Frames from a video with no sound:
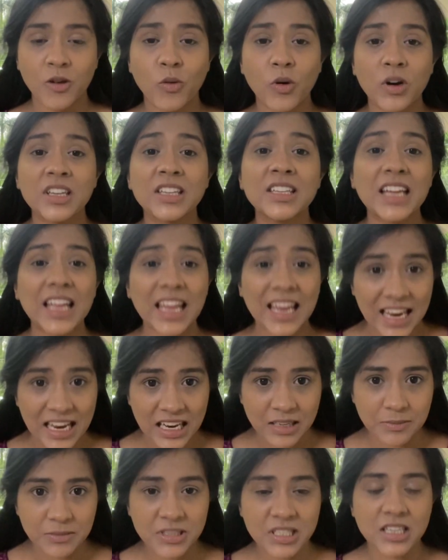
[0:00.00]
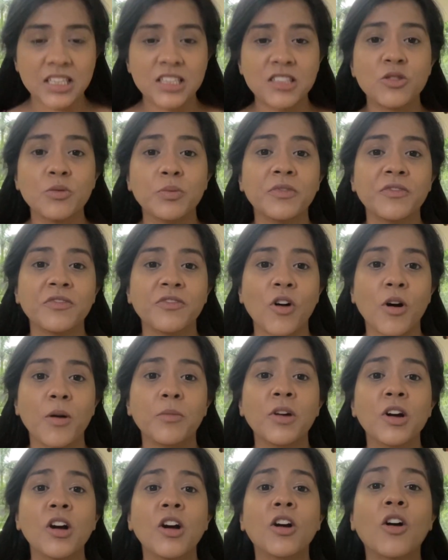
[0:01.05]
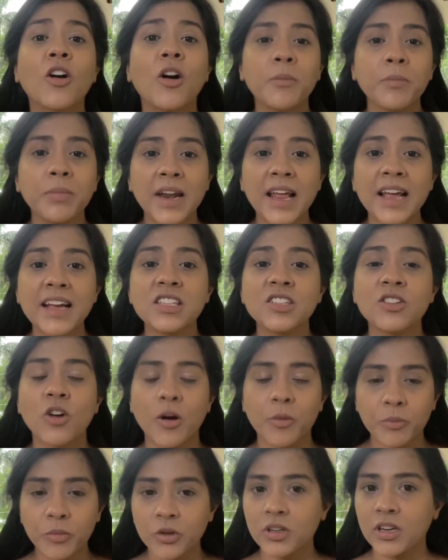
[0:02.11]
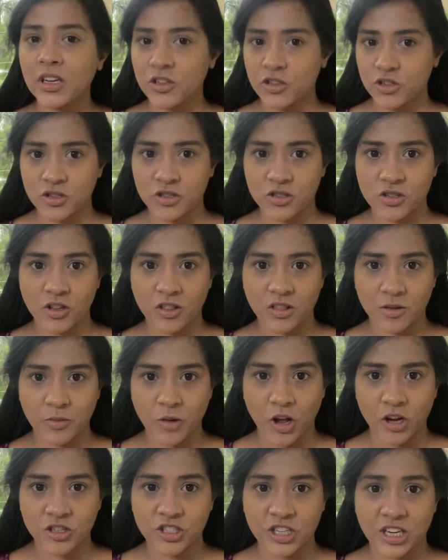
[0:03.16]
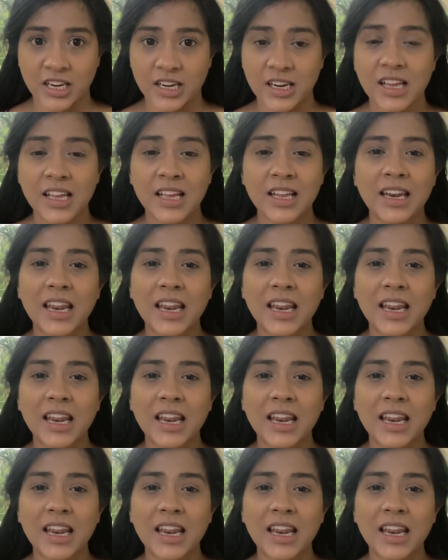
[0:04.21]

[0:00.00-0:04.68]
What it aims is to perform complex computations on the blockchain,